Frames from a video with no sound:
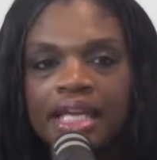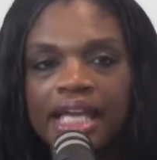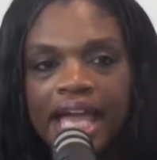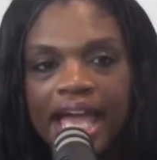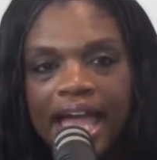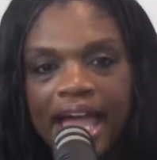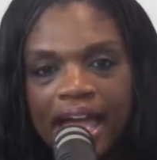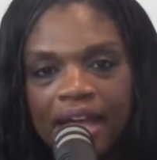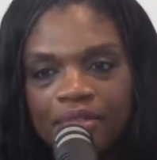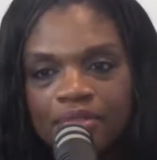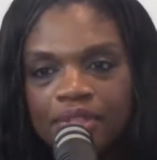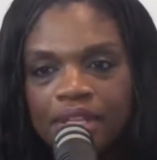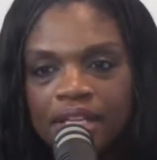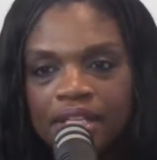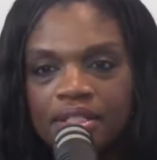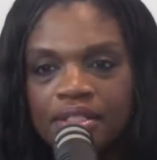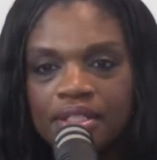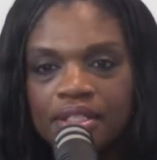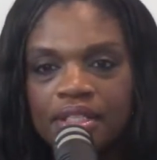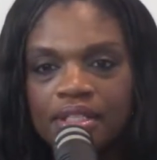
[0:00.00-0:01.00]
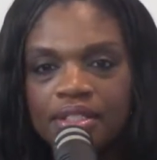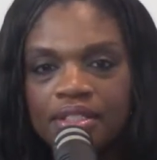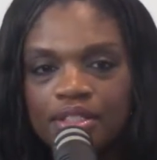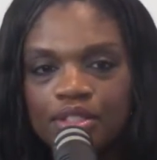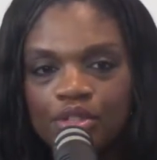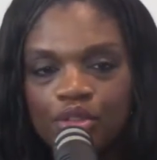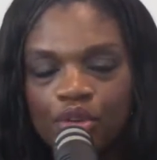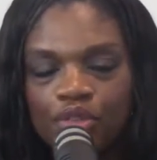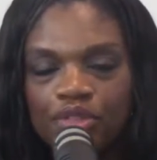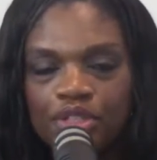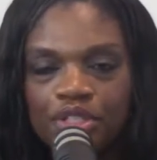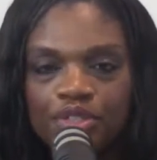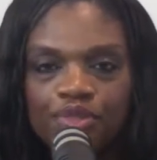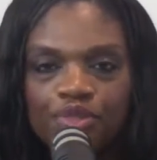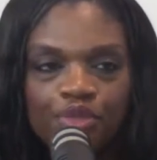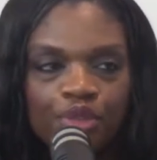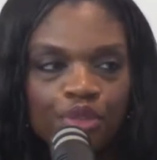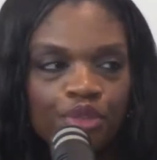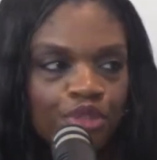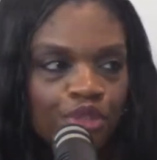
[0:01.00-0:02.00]
have that service
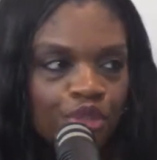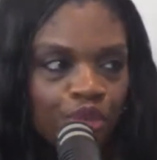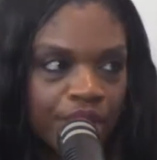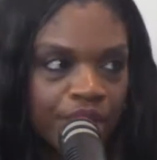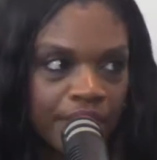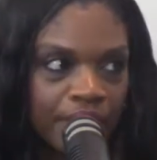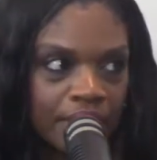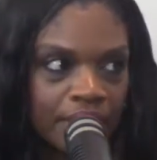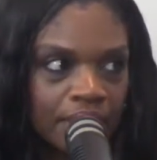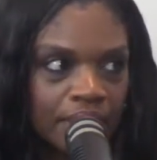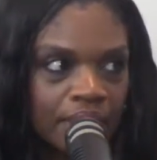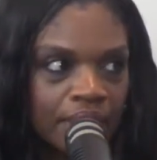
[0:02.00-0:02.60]
for free?